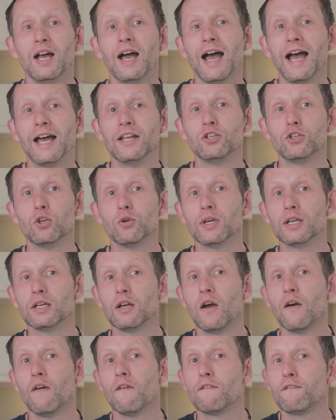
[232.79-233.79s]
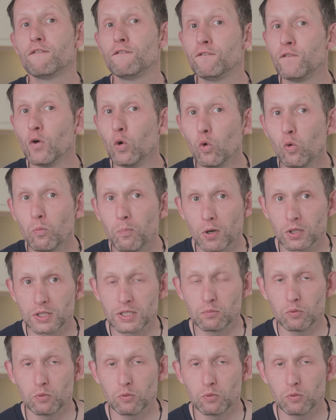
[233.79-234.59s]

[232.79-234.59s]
and doing full body